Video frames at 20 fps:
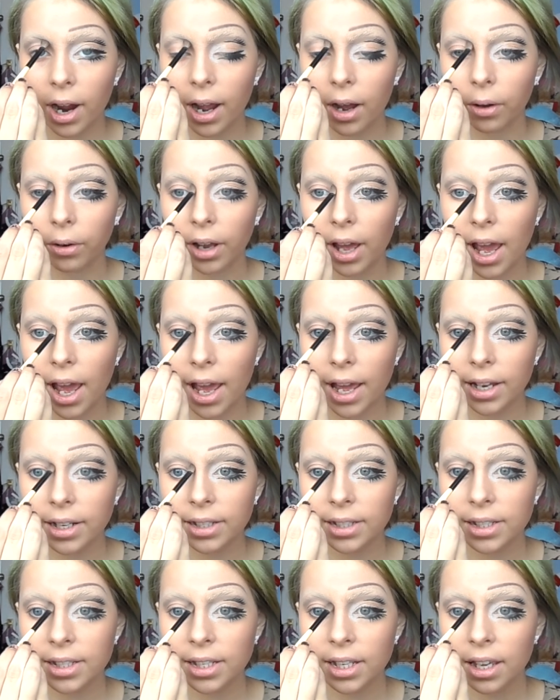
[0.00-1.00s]
brown
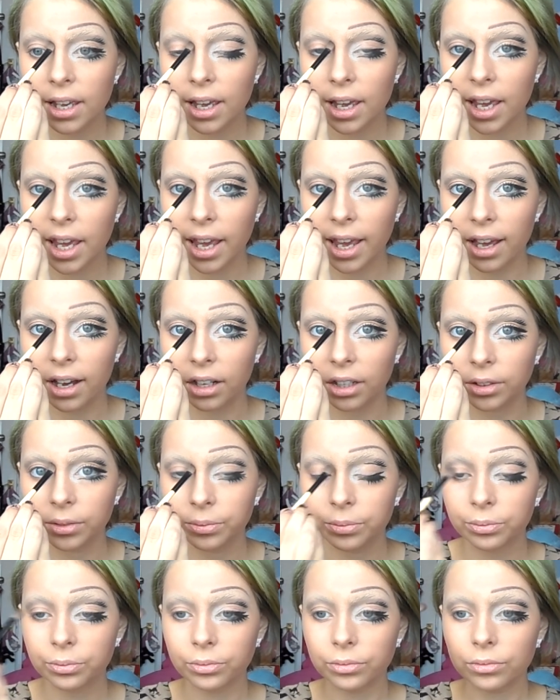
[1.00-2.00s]
ends
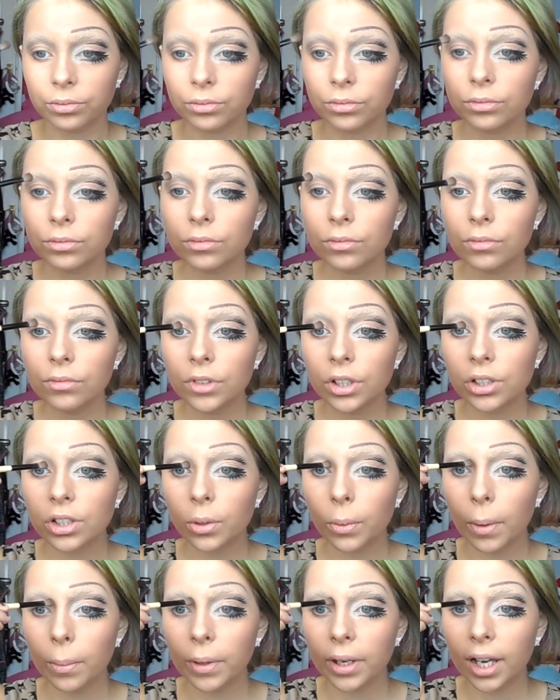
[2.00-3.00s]
here,
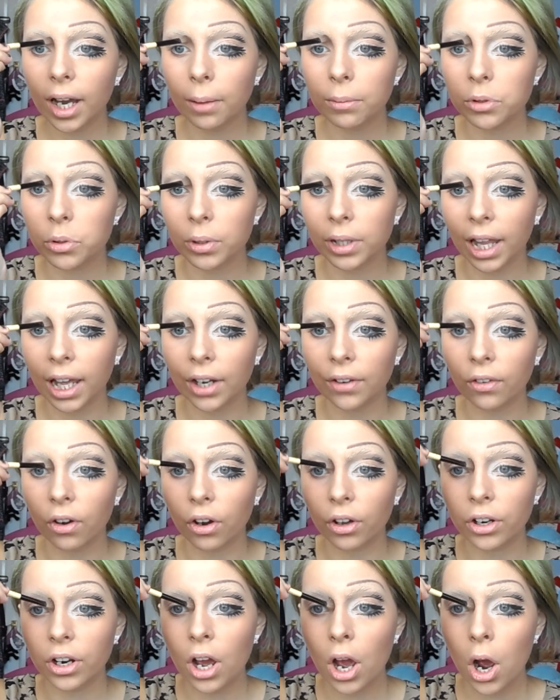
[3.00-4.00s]
so when we come to it later
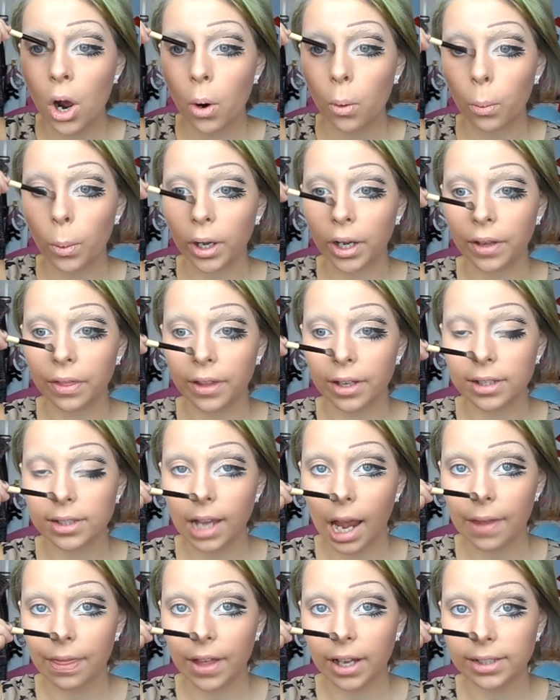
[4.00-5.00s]
on, we can
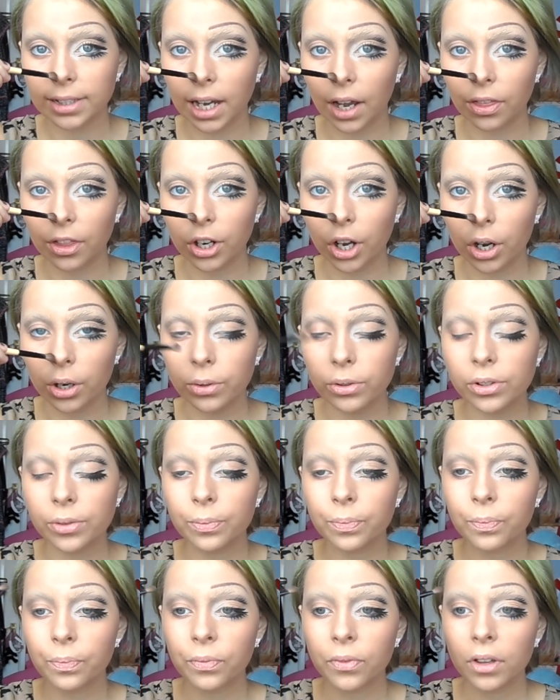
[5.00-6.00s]
then take that down the
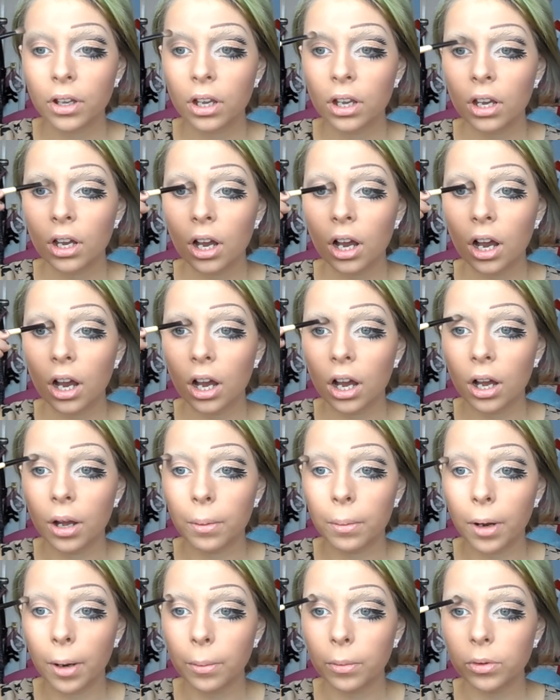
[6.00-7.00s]
nose.
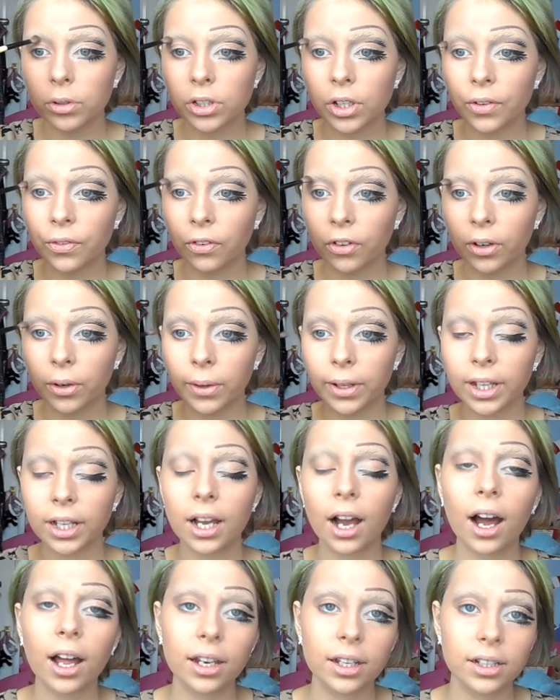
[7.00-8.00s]
I'm also following
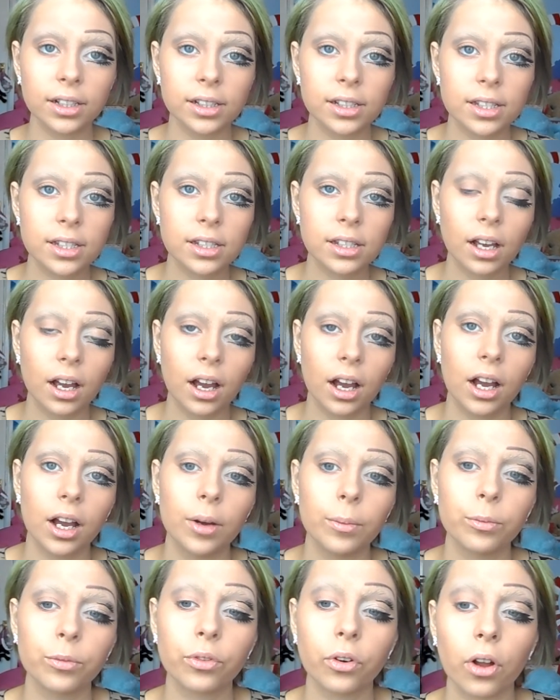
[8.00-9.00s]
the colours
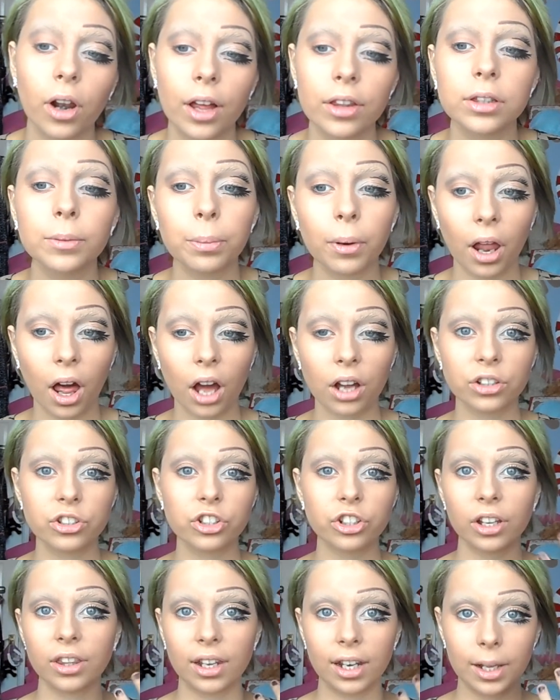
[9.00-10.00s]
for like the
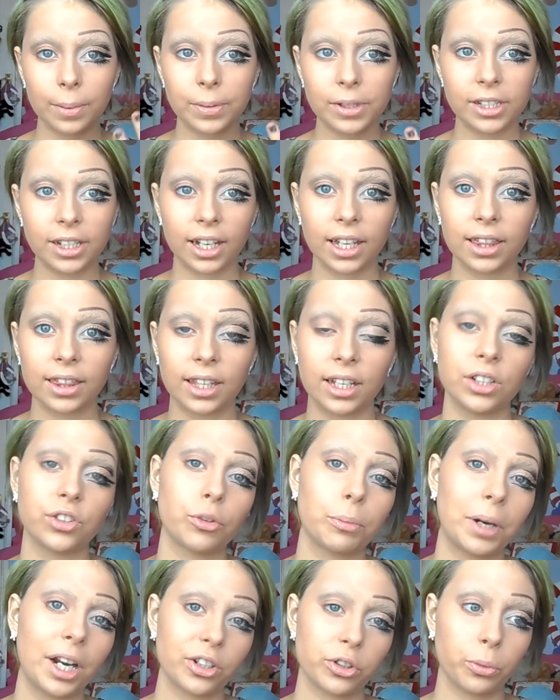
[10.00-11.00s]
blush and the lipstick and
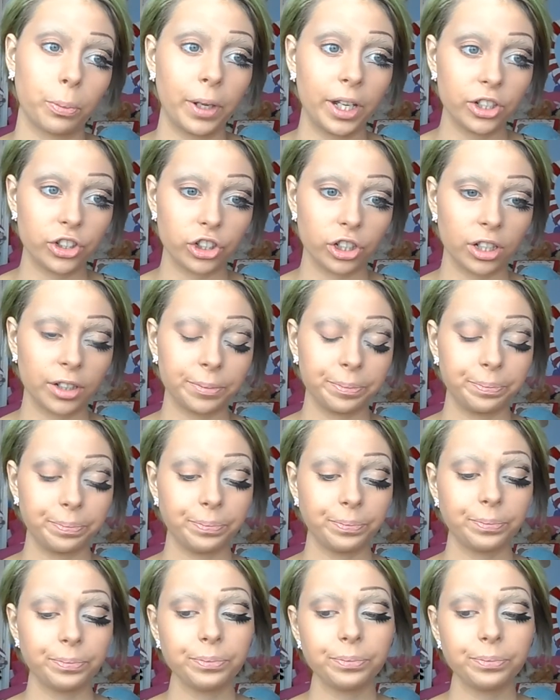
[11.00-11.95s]
things from an actual picture.